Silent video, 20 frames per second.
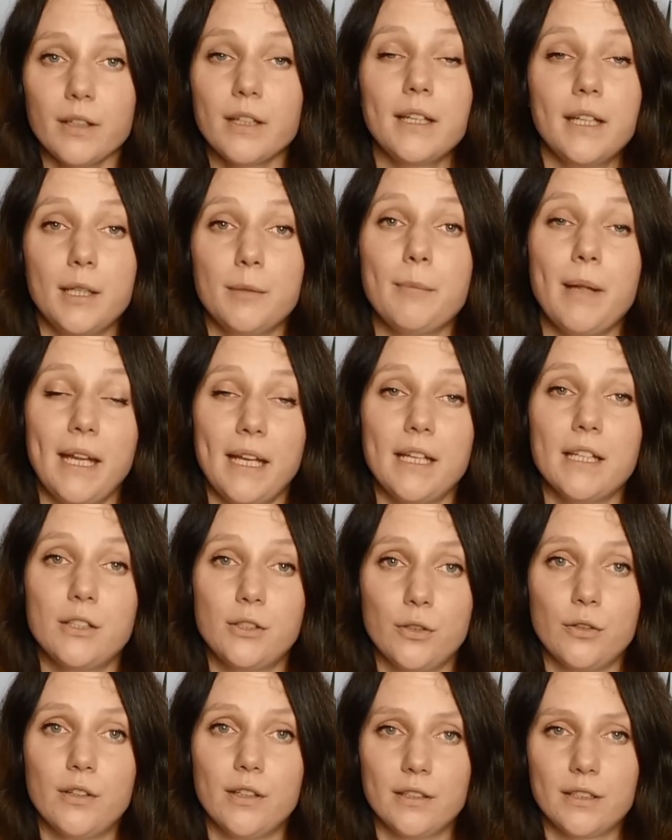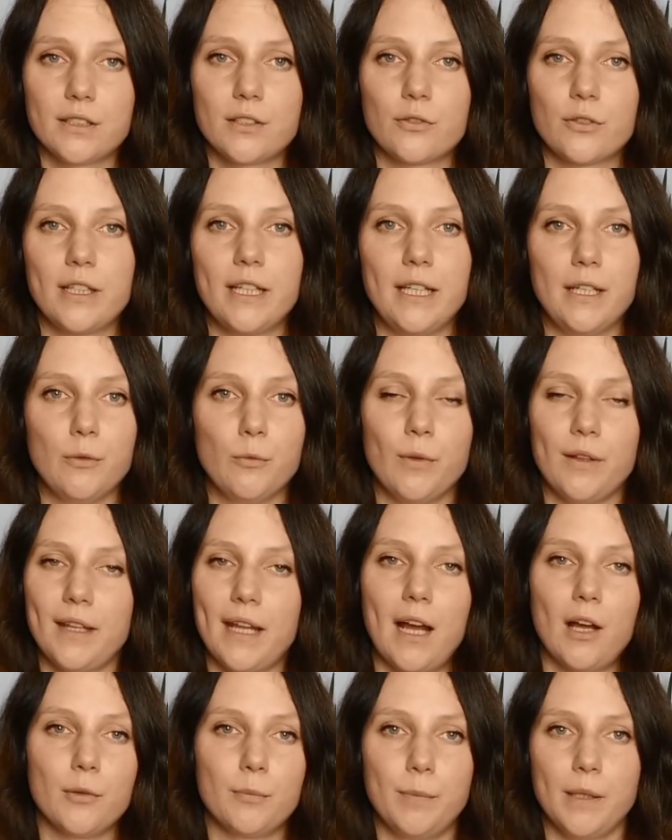can make it to the screen
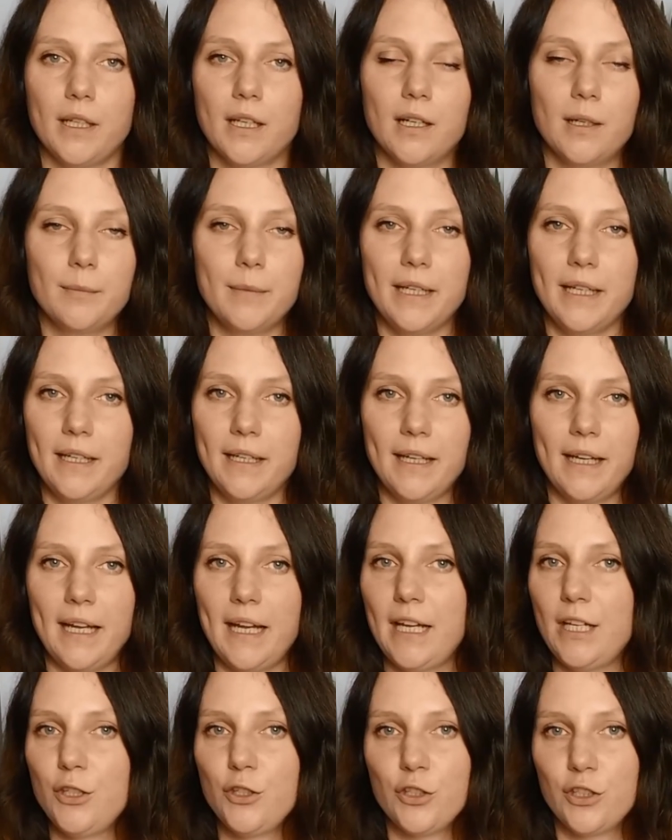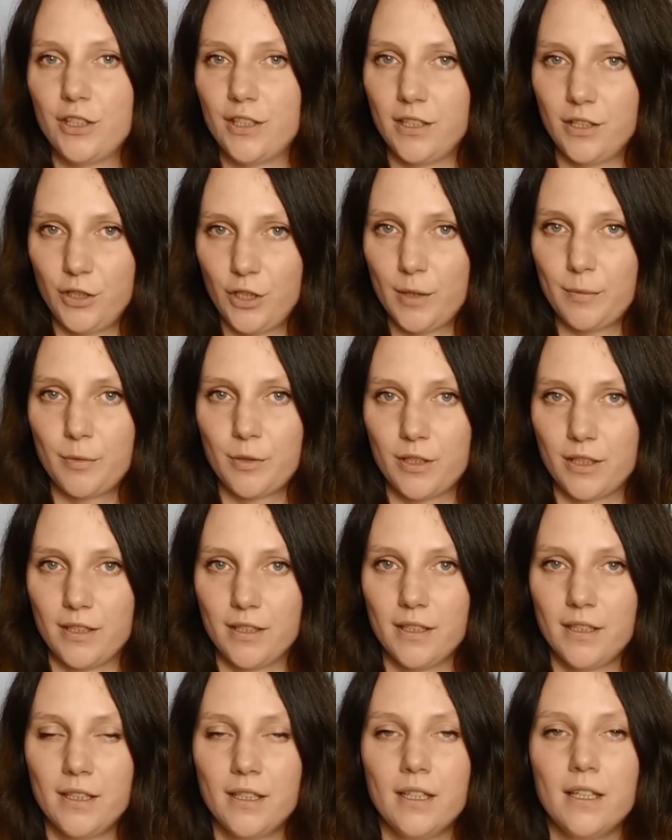without becoming ancient Egyptian.